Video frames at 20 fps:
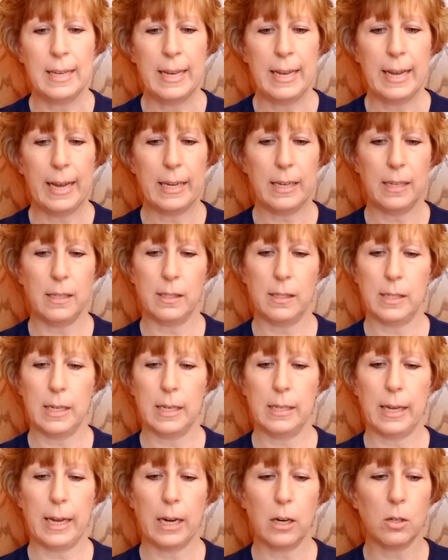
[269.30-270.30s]
and
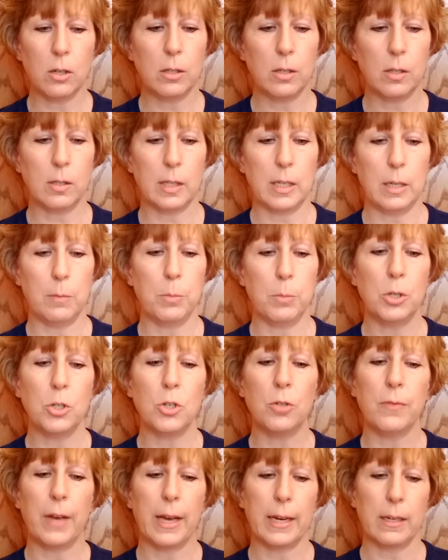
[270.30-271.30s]
instead carelessly
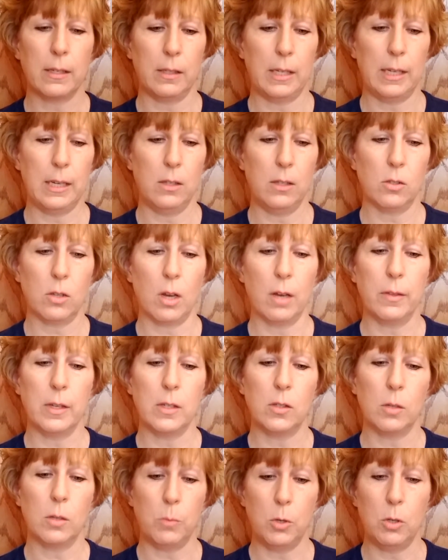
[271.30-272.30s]
push vaccines on
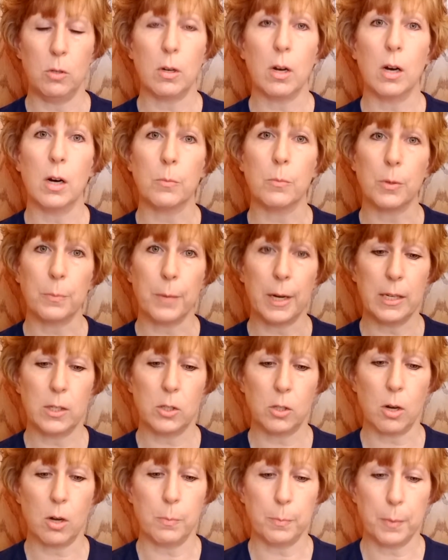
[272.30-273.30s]
this
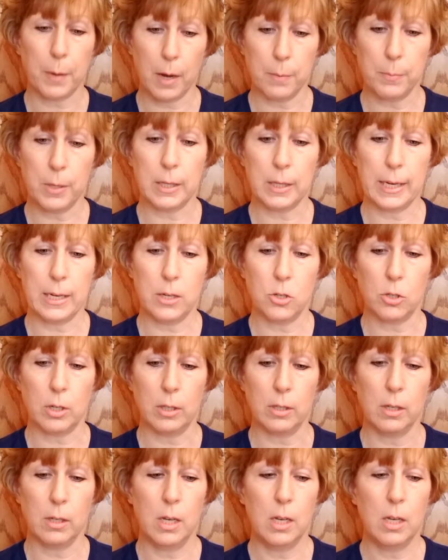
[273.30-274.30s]
immune-compromised
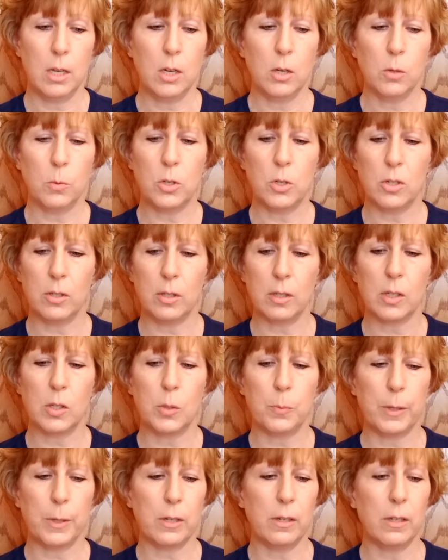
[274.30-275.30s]
population, which is
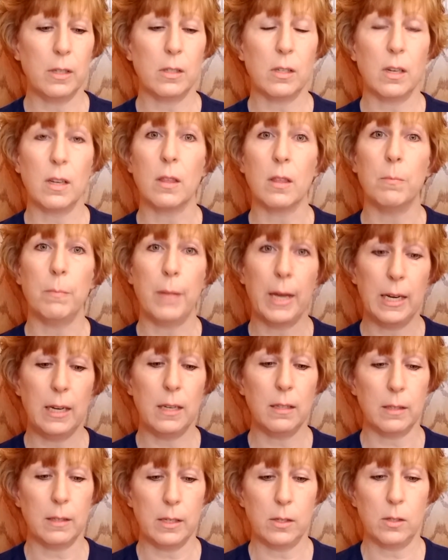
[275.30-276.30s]
experiencing the many
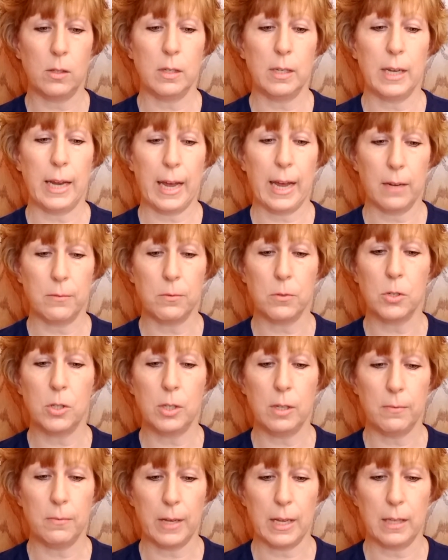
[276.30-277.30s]
listed adverse
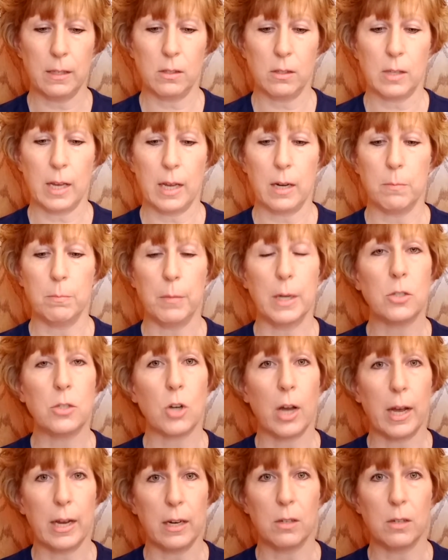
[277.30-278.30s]
events at a much
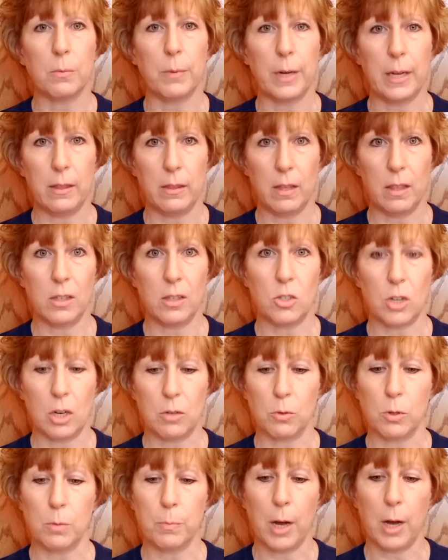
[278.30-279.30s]
higher rate than the
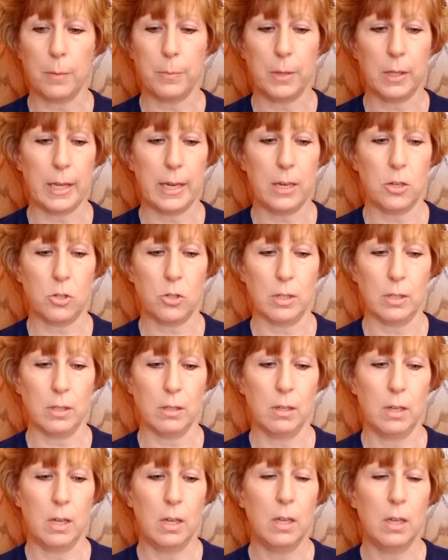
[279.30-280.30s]
general population,
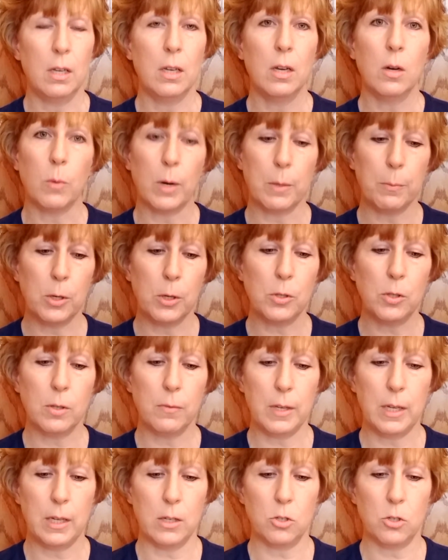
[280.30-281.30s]
while most of
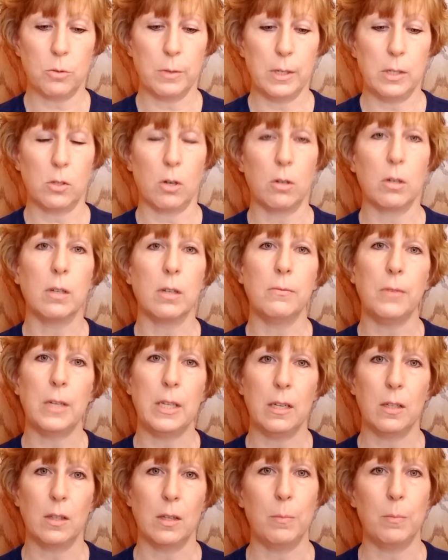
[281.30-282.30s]
the injuries are
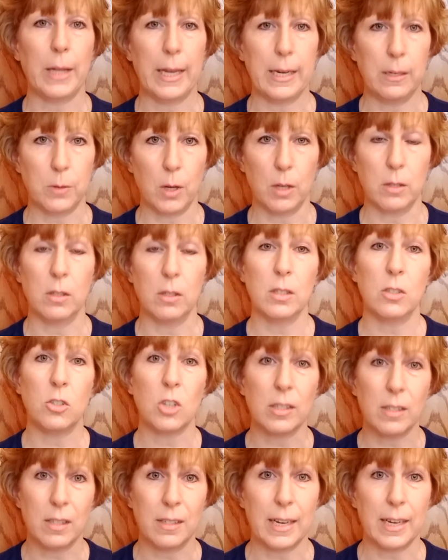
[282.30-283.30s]
conveniently blamed on
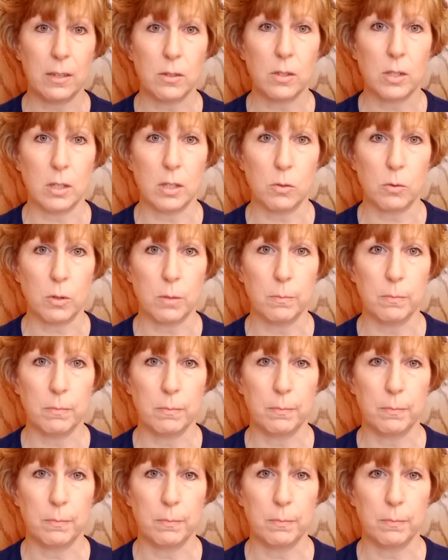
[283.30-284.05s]
just Down syndrome.